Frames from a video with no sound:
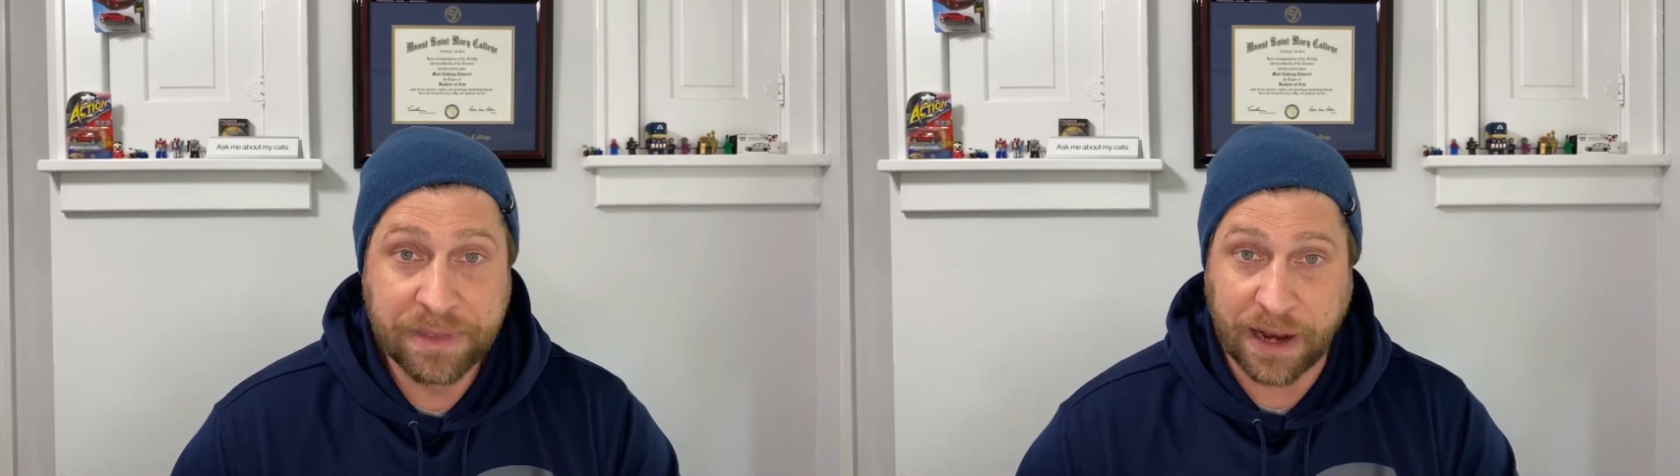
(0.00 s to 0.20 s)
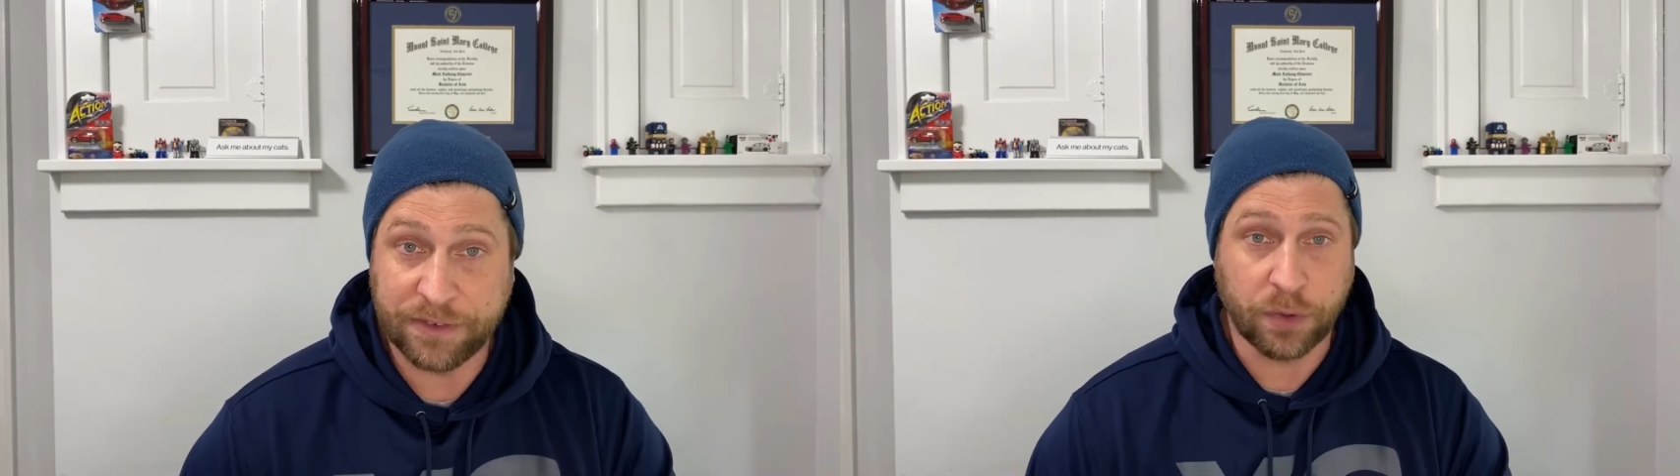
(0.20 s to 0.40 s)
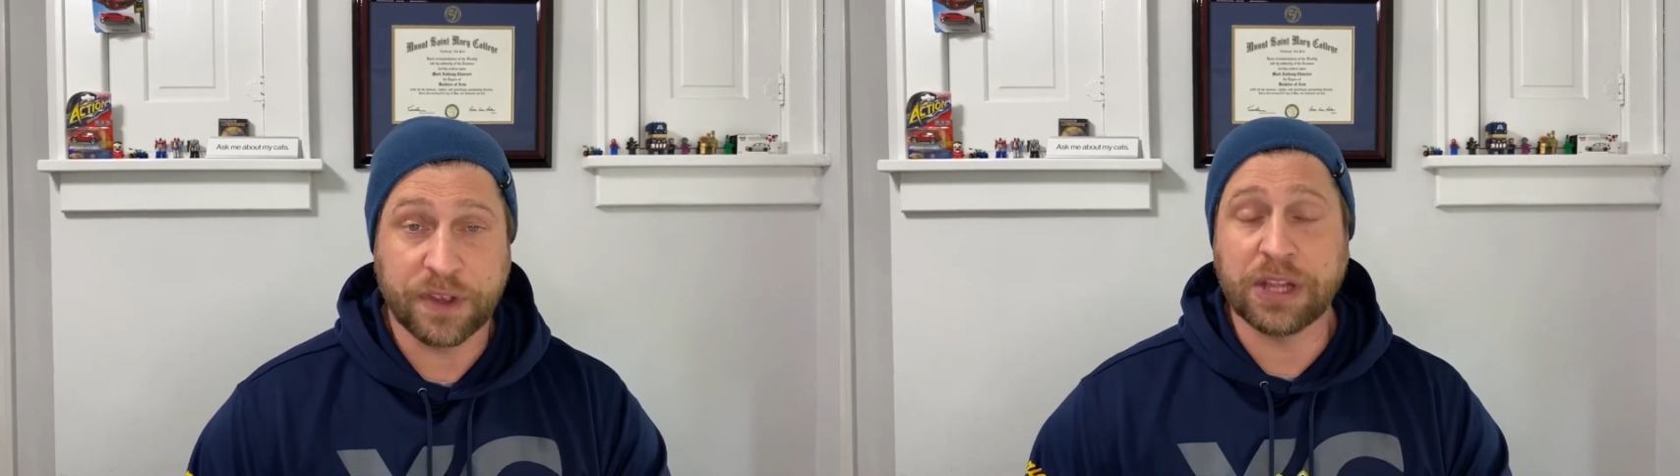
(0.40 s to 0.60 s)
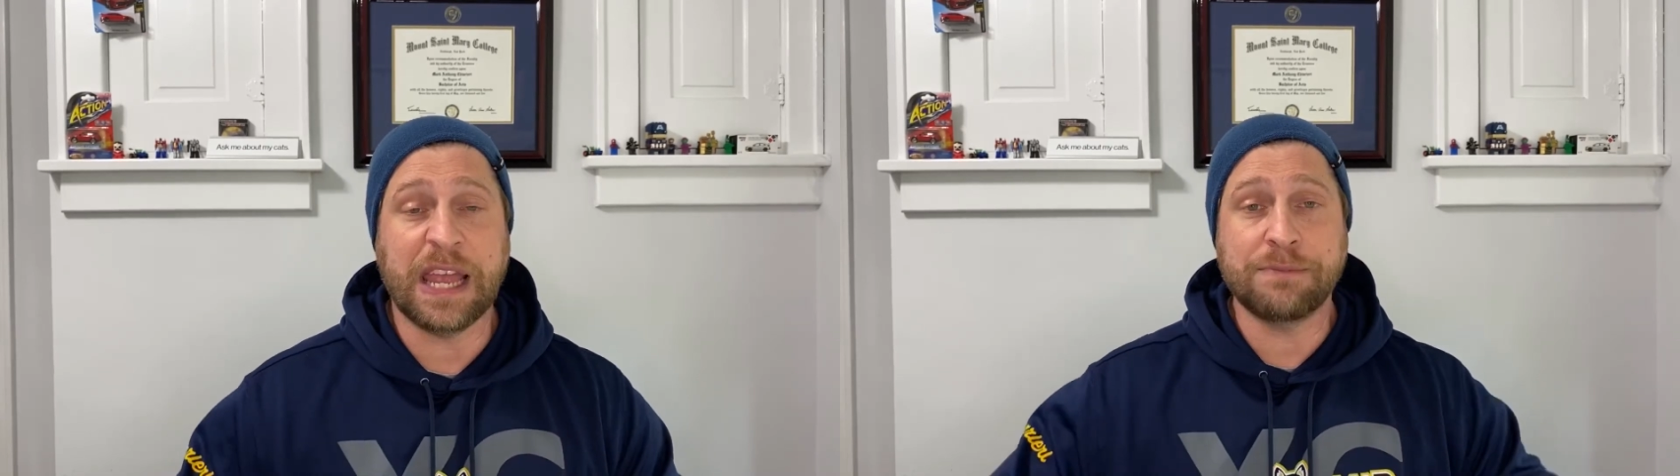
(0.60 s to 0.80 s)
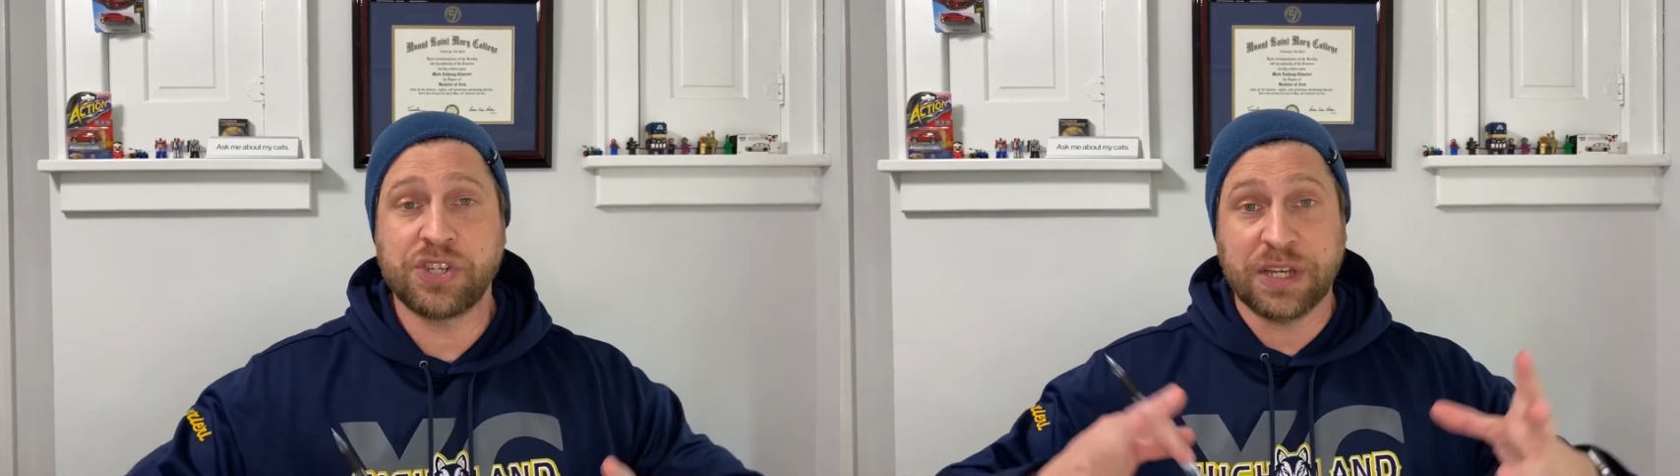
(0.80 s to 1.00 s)
Right? So if a
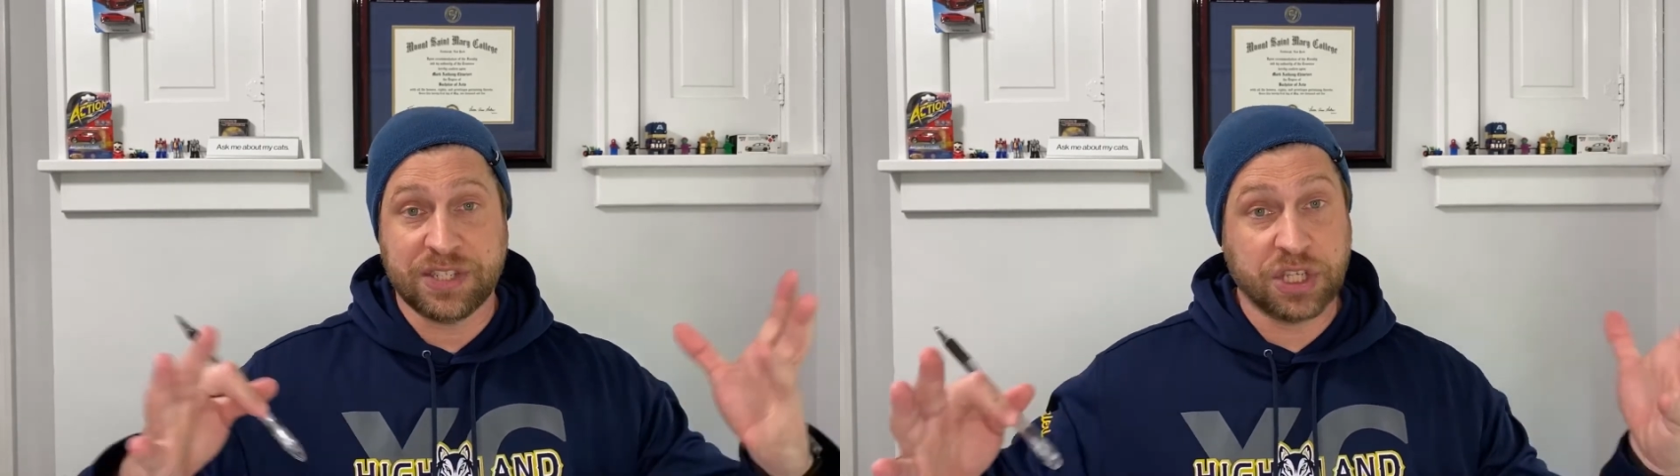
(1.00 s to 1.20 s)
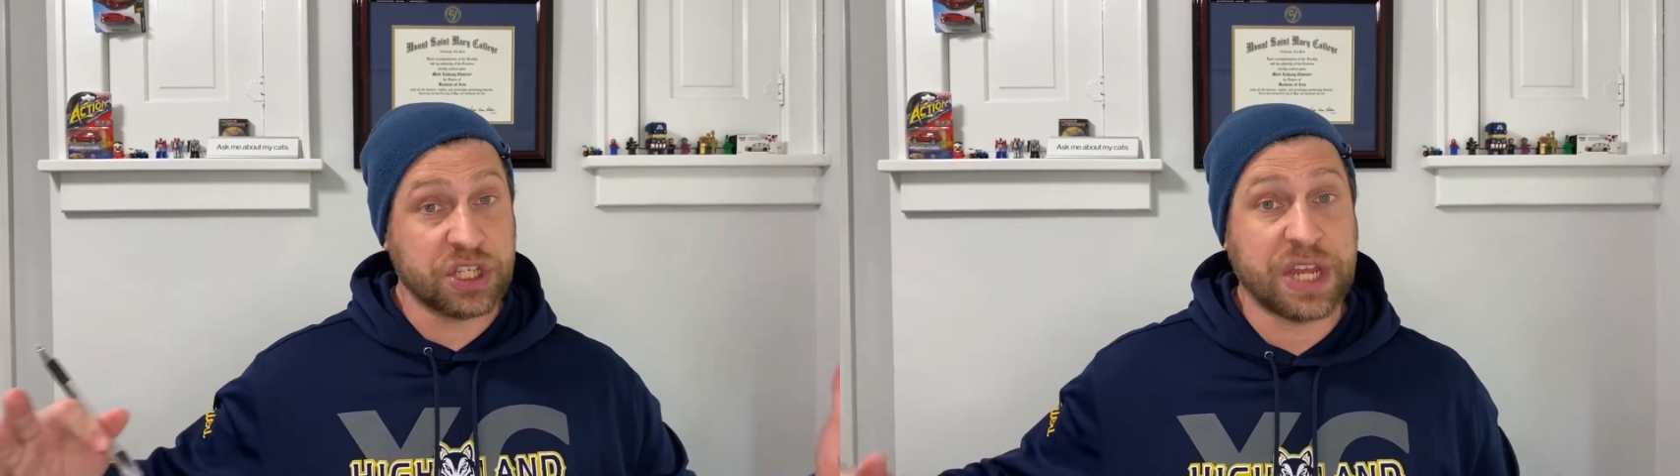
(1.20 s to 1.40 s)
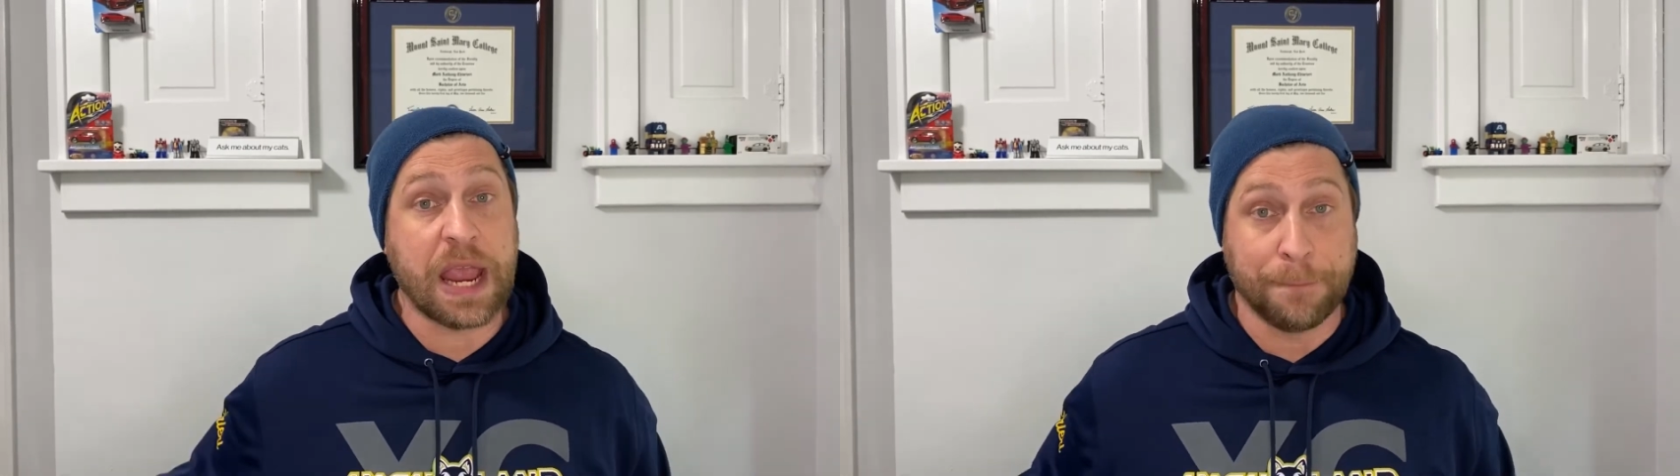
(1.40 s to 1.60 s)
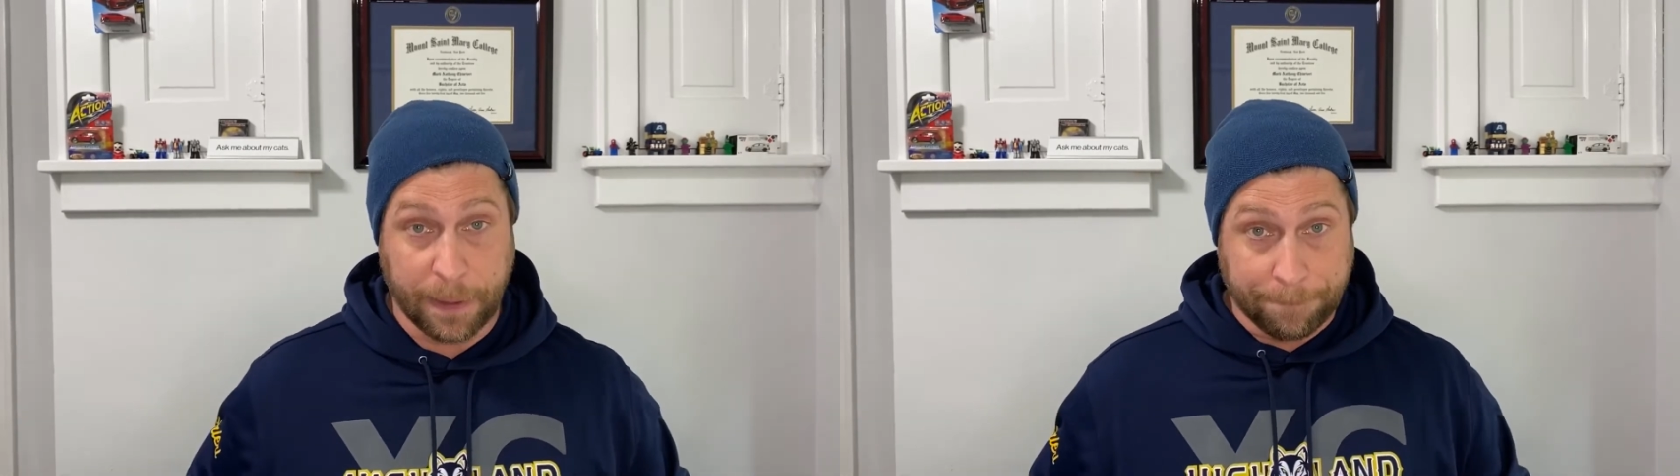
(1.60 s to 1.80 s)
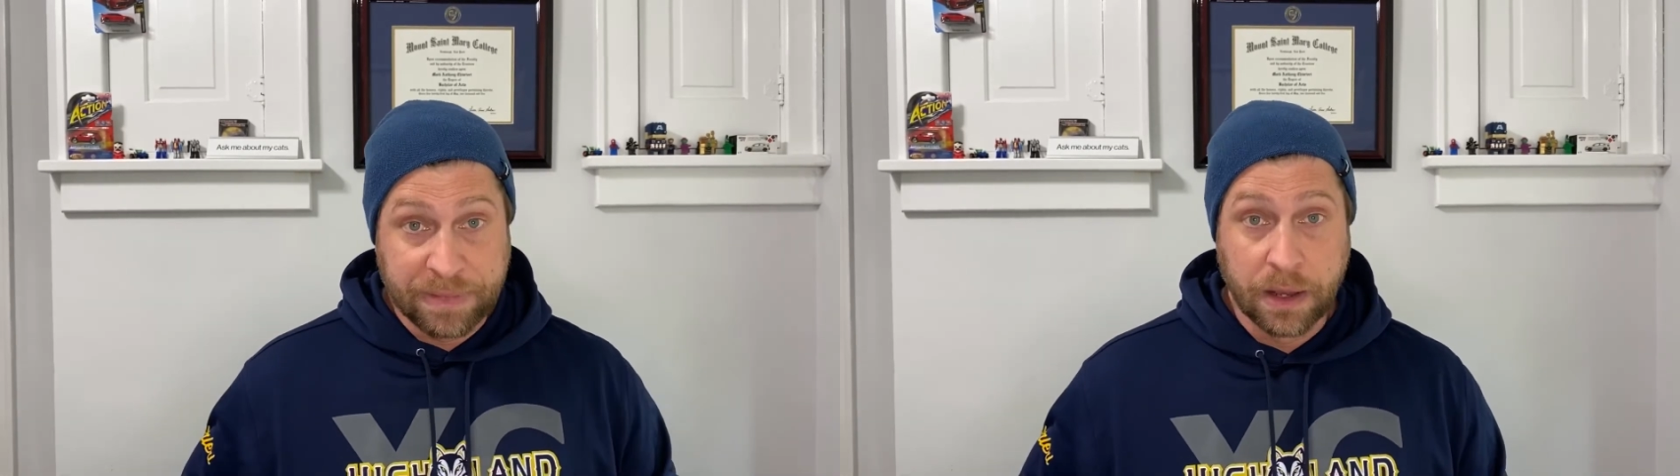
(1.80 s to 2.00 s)
claim is just a statement,